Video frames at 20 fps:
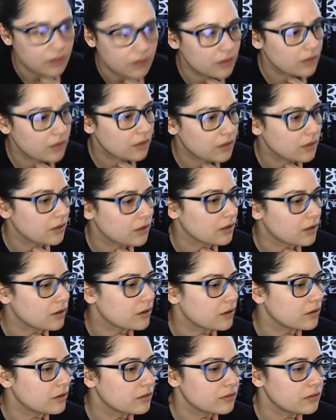
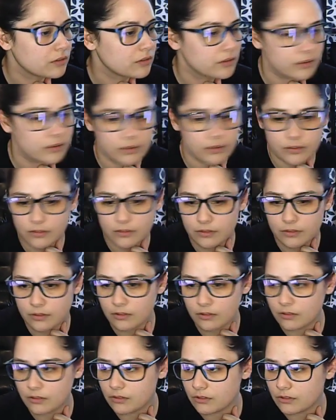Here.
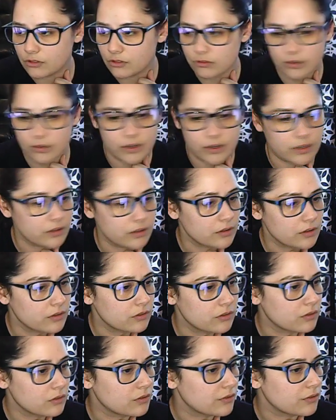Drag
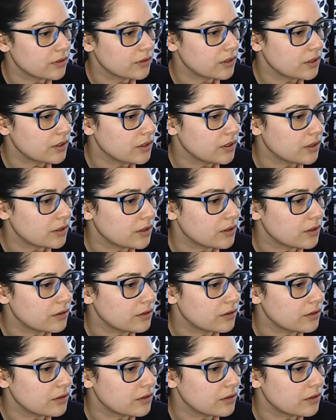this over to here.